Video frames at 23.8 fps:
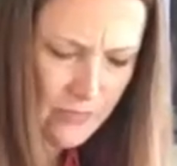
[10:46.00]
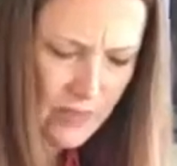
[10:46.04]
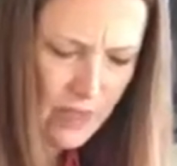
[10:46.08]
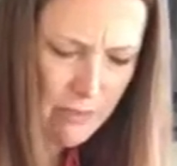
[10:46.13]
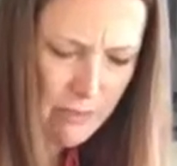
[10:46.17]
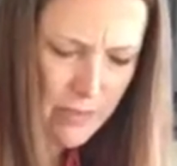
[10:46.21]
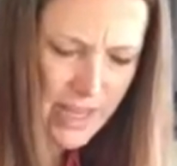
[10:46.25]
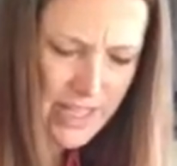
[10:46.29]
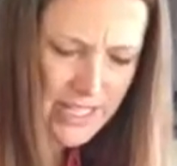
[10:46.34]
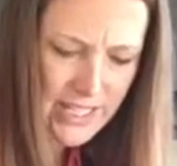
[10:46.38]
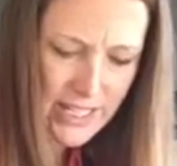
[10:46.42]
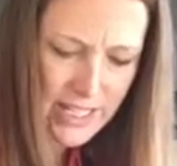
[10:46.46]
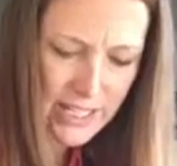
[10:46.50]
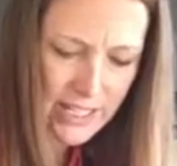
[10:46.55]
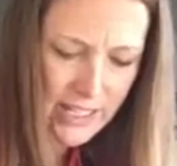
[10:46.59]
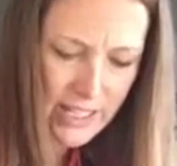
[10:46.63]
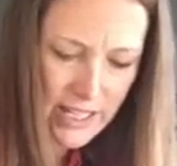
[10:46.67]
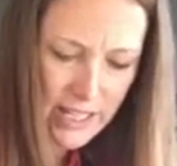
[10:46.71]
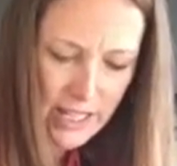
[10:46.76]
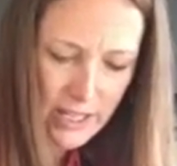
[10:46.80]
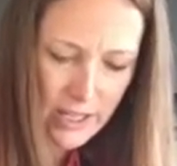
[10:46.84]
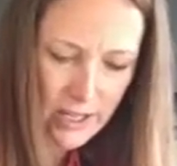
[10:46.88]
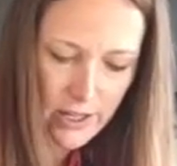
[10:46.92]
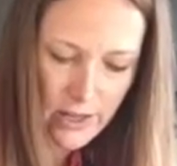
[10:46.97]

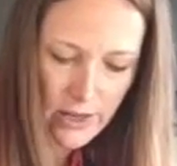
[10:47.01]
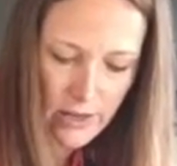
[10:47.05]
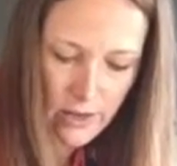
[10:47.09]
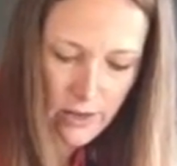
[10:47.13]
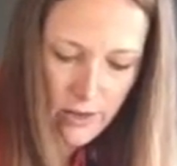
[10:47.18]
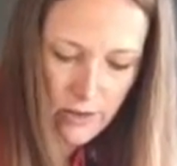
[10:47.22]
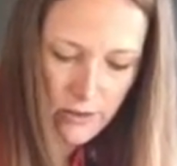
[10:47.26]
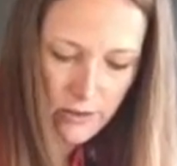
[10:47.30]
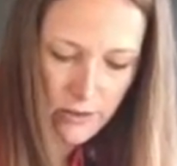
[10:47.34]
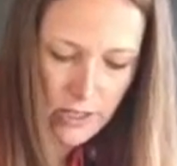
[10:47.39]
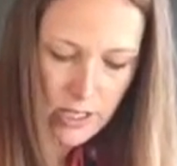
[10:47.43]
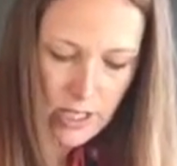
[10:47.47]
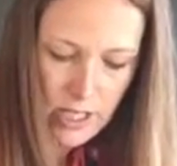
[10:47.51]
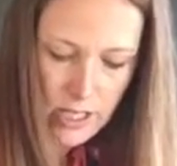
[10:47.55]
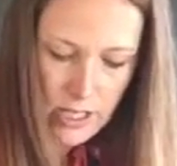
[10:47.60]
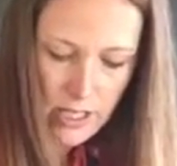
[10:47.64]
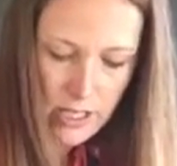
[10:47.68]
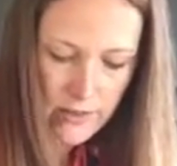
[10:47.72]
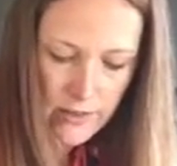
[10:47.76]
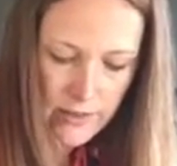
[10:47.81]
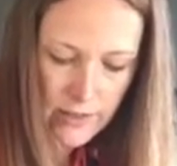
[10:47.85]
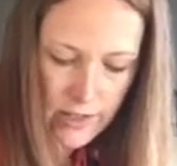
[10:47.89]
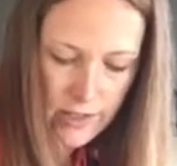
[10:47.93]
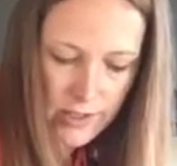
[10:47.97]
Basically, you know,
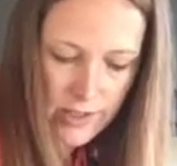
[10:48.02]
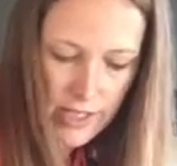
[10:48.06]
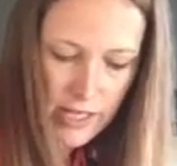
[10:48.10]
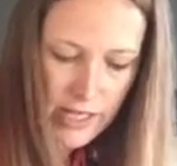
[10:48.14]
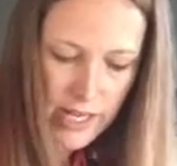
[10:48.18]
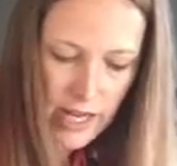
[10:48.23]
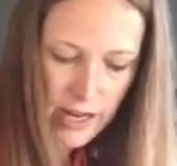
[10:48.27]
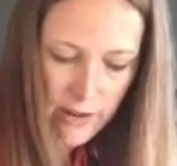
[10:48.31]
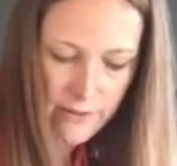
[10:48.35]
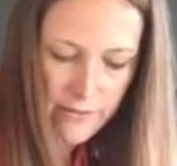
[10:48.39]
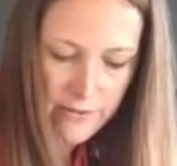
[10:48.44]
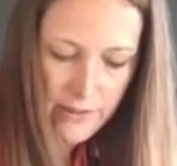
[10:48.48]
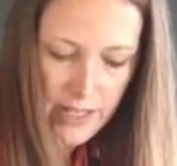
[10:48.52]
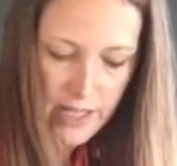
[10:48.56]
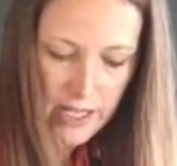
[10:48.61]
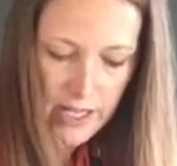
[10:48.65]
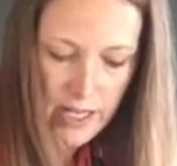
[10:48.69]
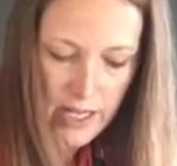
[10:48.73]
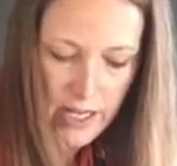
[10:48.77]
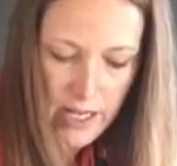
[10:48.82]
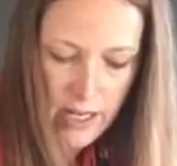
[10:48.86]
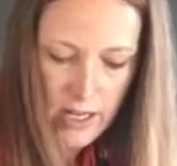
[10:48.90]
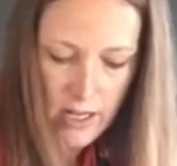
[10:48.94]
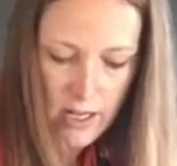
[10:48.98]
there's enough in
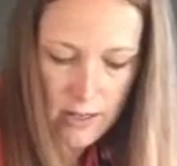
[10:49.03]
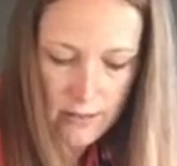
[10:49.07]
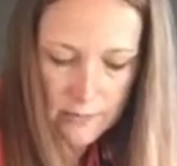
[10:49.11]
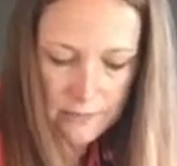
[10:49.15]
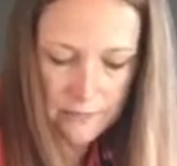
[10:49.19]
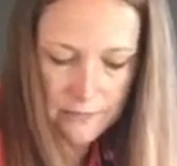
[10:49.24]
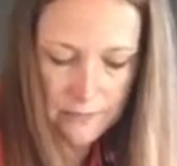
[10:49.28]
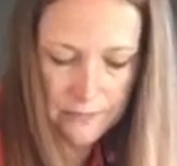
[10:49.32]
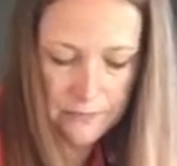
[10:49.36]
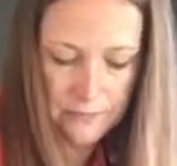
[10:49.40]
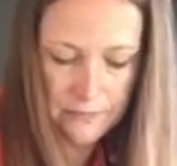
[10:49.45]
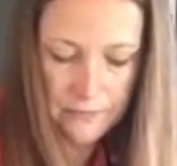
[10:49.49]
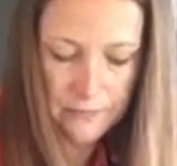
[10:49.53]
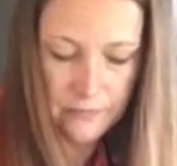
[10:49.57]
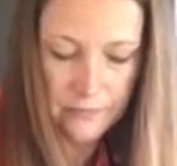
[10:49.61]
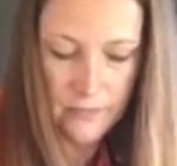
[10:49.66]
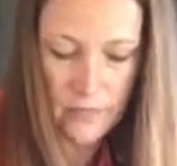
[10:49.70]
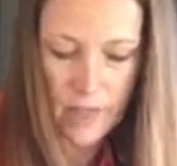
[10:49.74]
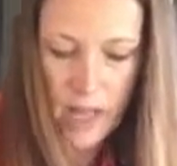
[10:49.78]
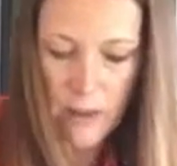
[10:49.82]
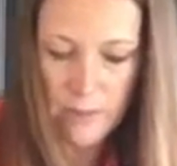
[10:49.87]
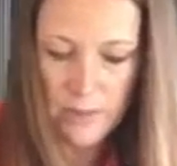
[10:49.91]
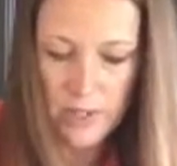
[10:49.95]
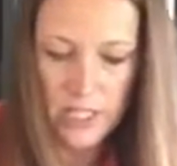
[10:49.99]
here.
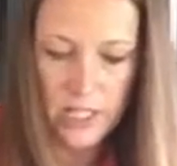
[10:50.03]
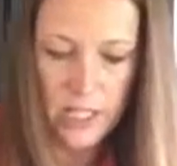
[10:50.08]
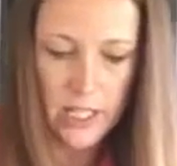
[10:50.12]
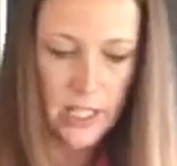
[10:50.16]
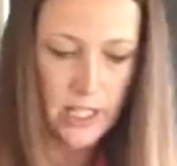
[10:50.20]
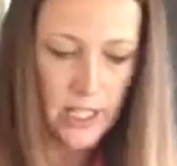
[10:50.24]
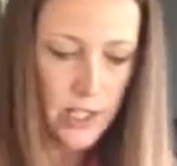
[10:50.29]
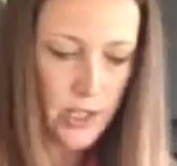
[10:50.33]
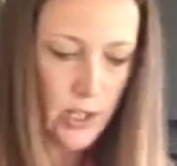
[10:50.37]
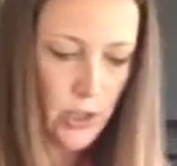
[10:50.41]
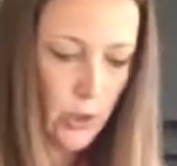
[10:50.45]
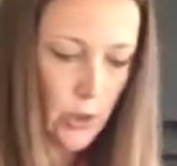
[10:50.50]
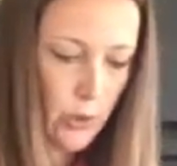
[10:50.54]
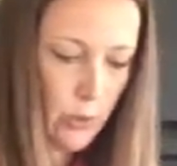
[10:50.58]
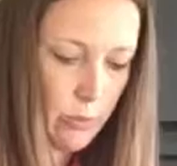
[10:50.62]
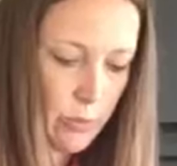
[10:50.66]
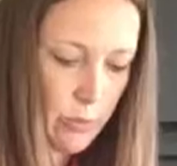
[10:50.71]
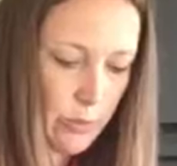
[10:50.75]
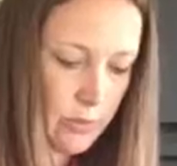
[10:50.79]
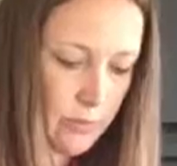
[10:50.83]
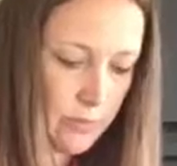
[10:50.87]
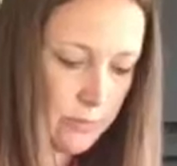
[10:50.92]
I'm just gonna scoop